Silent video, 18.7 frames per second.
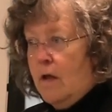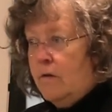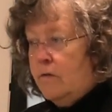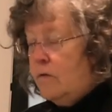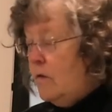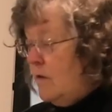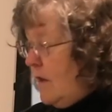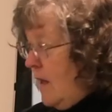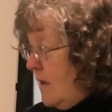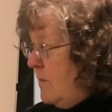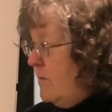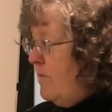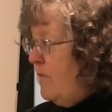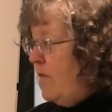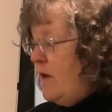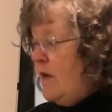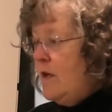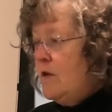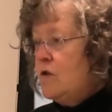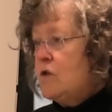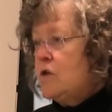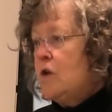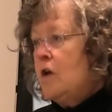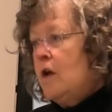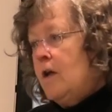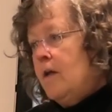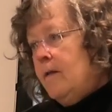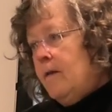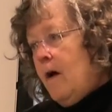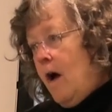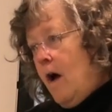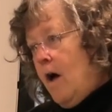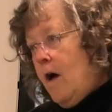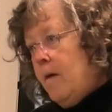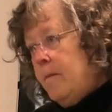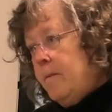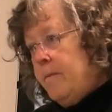so let them finish.
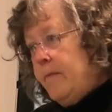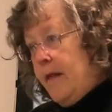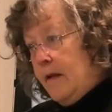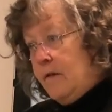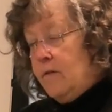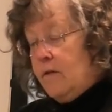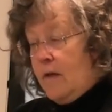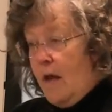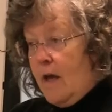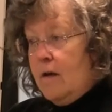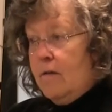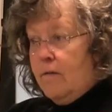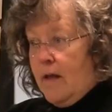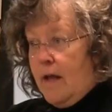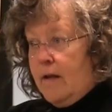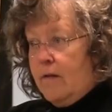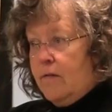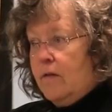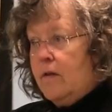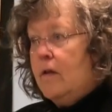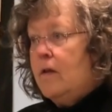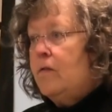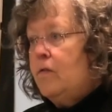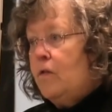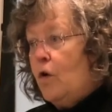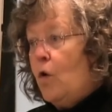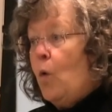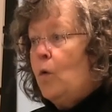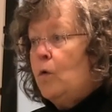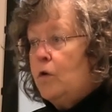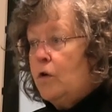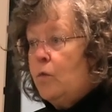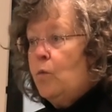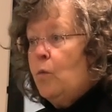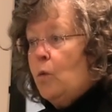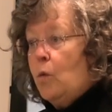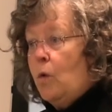Um, that's kind of like the, the
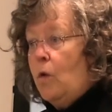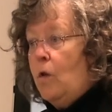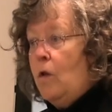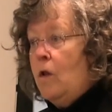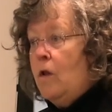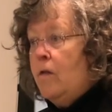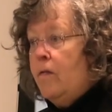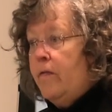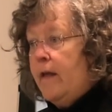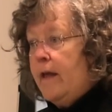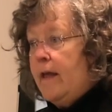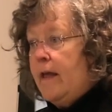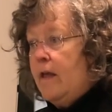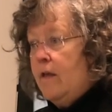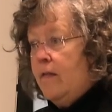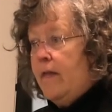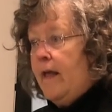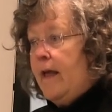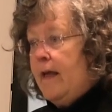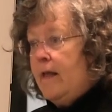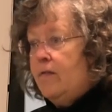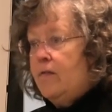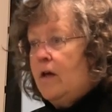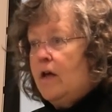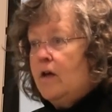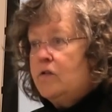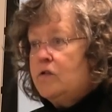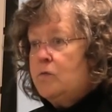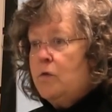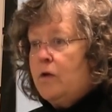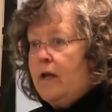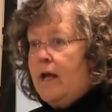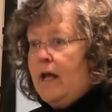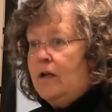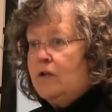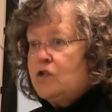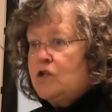golden rule. They, they, the customer
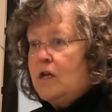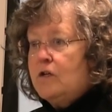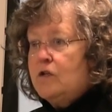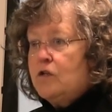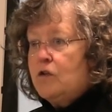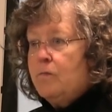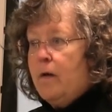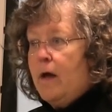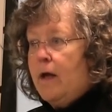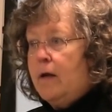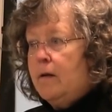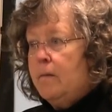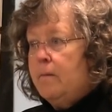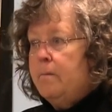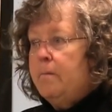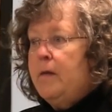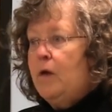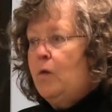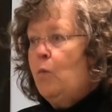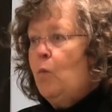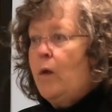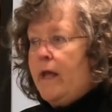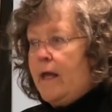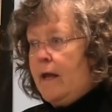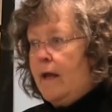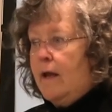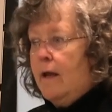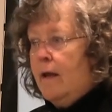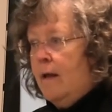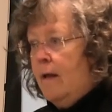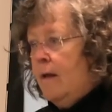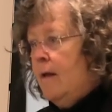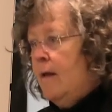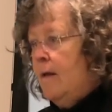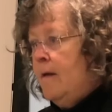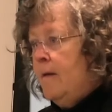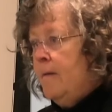can't change their mind midweek.
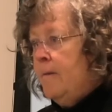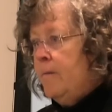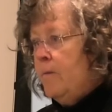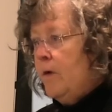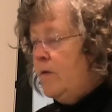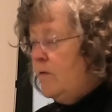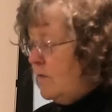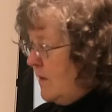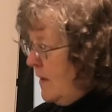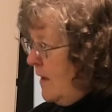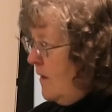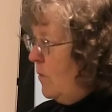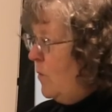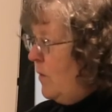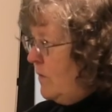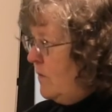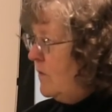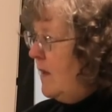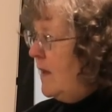Once they, once